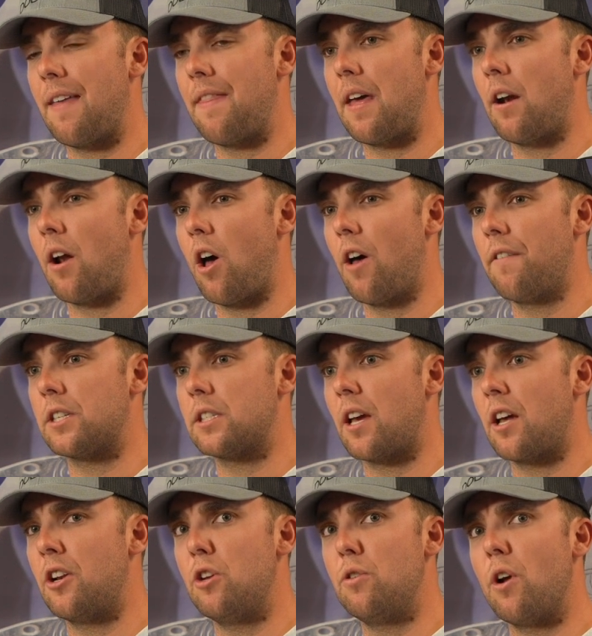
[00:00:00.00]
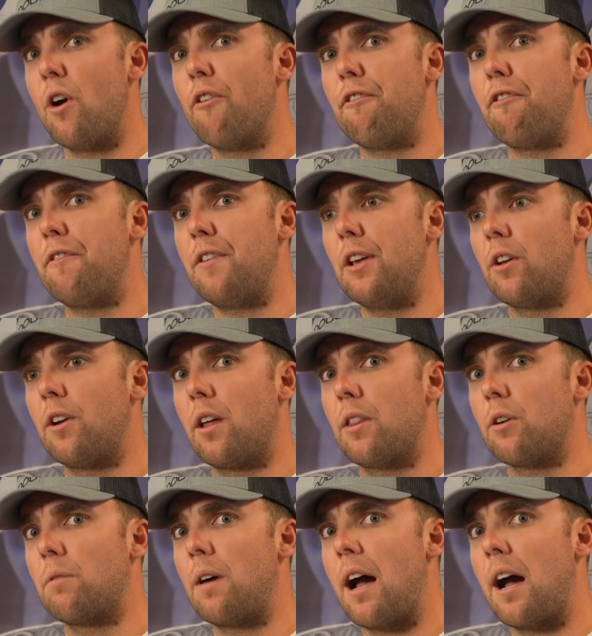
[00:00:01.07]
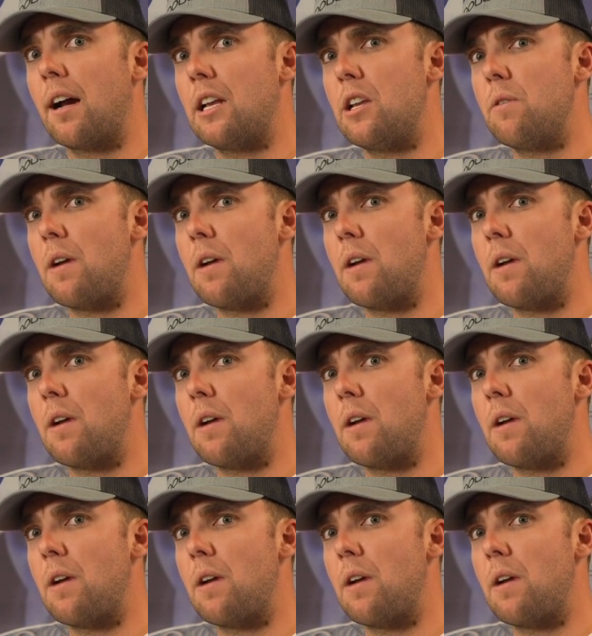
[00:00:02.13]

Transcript: and then all of a sudden you don't feel another rock,